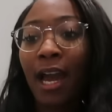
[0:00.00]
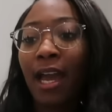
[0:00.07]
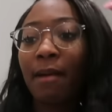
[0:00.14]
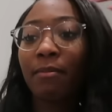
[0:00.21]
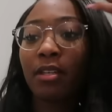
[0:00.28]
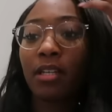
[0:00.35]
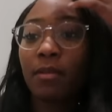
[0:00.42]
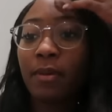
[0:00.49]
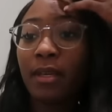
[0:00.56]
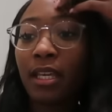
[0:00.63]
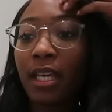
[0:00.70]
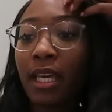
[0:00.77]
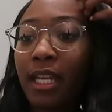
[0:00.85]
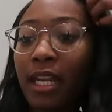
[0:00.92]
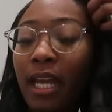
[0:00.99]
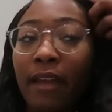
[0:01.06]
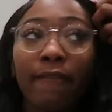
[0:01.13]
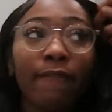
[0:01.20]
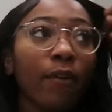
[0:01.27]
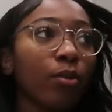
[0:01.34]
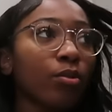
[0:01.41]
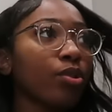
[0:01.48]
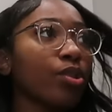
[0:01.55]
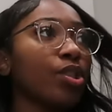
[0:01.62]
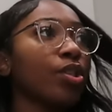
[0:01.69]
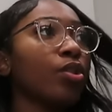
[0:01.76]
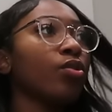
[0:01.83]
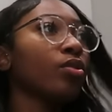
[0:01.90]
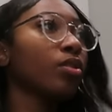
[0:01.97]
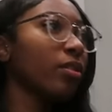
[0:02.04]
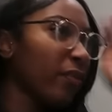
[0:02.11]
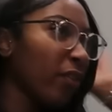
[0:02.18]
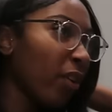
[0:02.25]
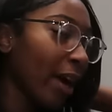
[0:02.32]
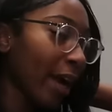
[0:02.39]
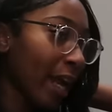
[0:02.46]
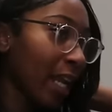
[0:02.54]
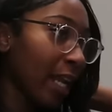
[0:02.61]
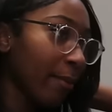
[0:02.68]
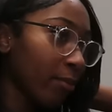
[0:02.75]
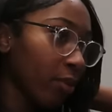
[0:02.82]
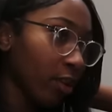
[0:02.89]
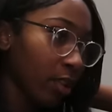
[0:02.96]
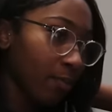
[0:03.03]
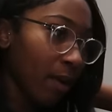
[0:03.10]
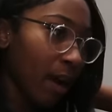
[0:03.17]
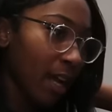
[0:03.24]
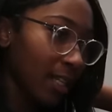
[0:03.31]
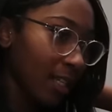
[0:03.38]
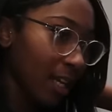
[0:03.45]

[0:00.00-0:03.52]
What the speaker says: am gonna be in a photo shoot for a lip gloss brand.